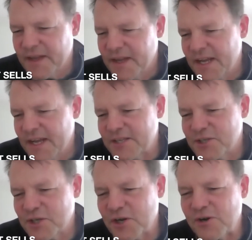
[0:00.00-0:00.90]
And
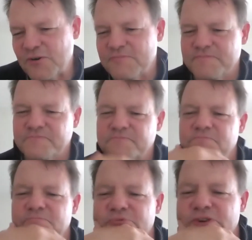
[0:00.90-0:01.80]
so
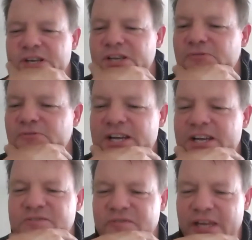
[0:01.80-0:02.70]
Brittany
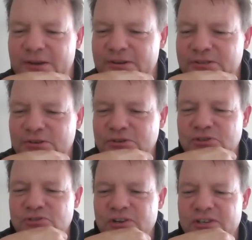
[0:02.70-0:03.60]
writes, families are
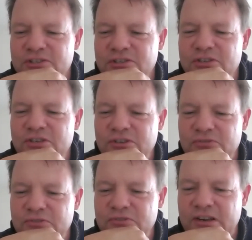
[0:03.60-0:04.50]
stressed as a
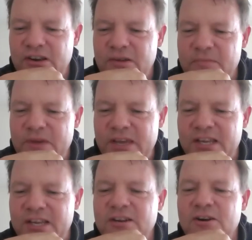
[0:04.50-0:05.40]
unit,
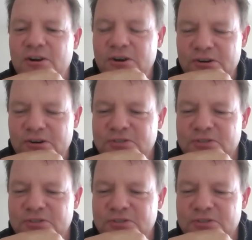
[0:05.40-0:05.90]
making it harder.